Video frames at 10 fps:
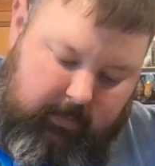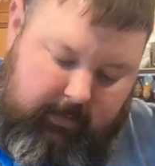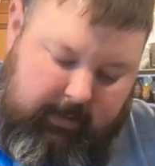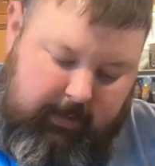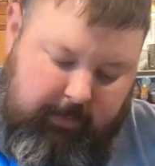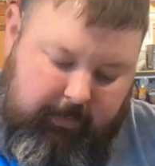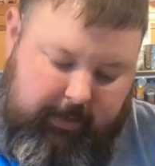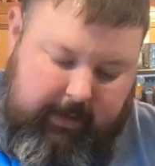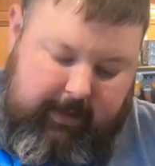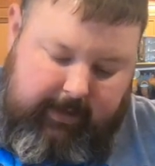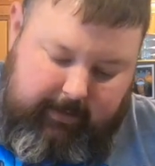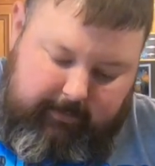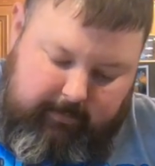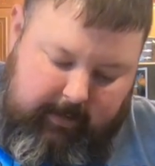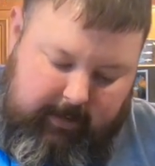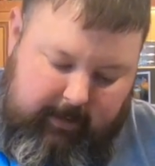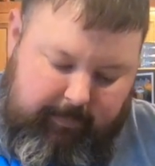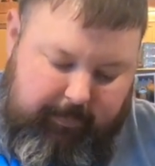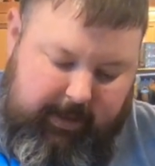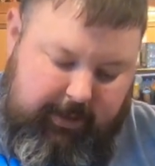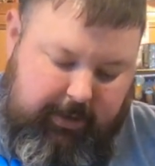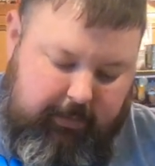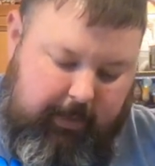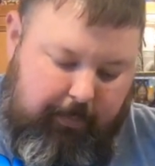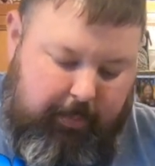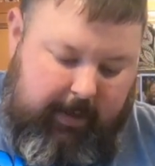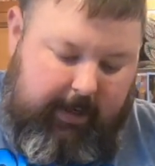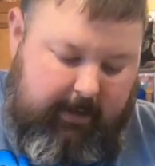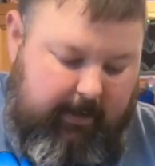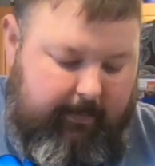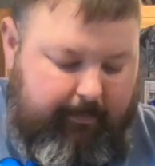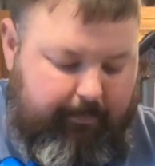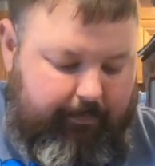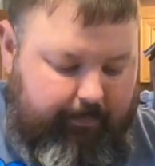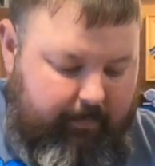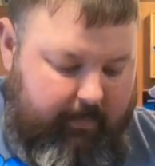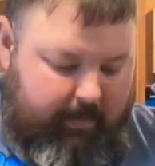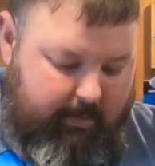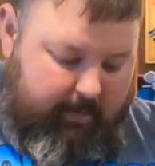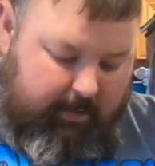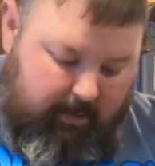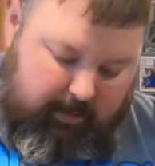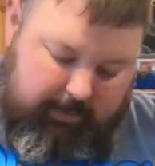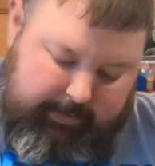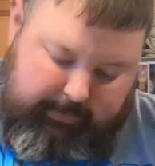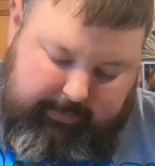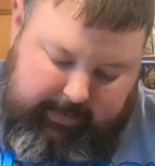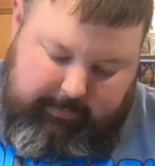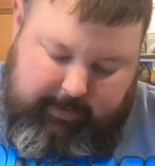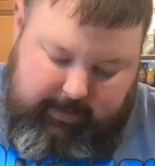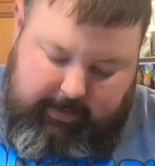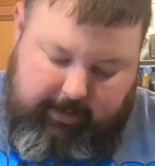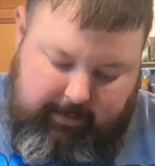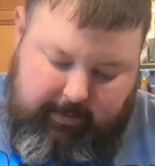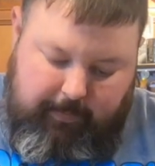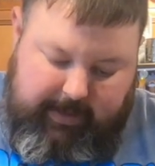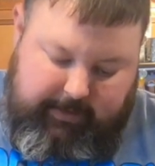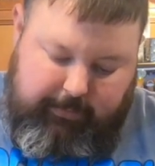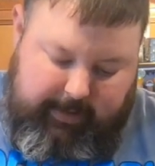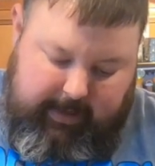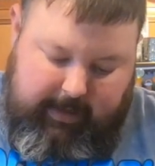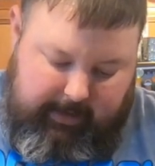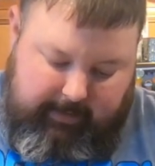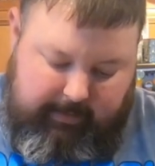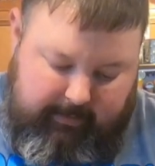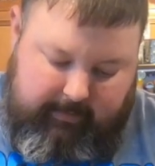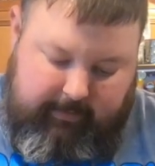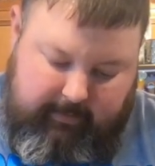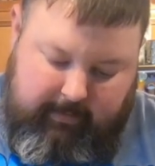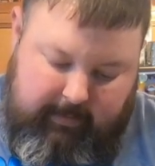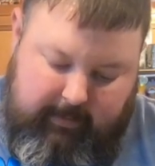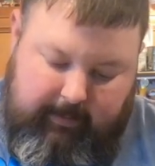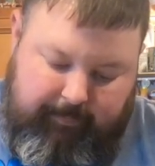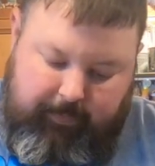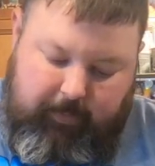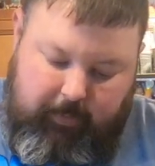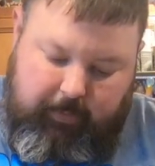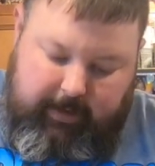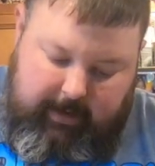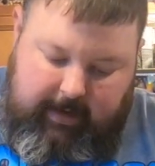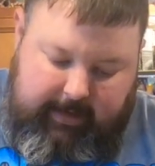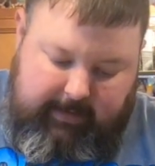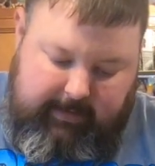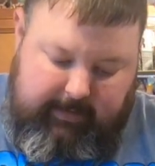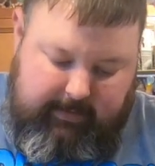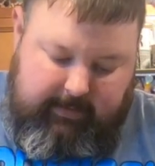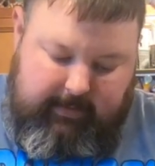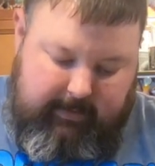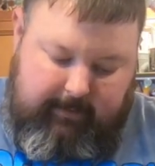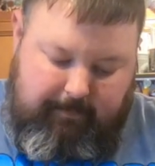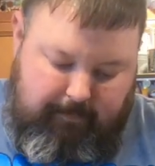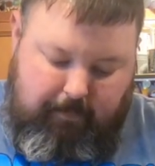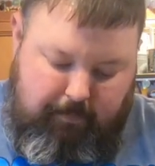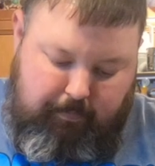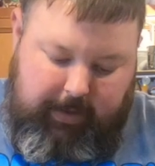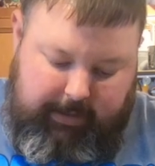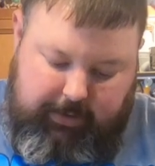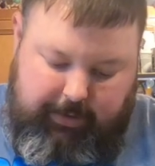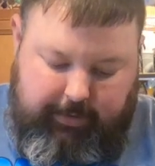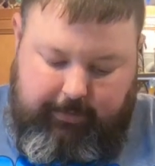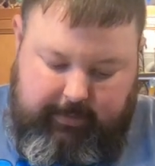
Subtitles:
Okay, we want to kind of make sure we break up all this salmon in here the best we can. We want a nice mixture.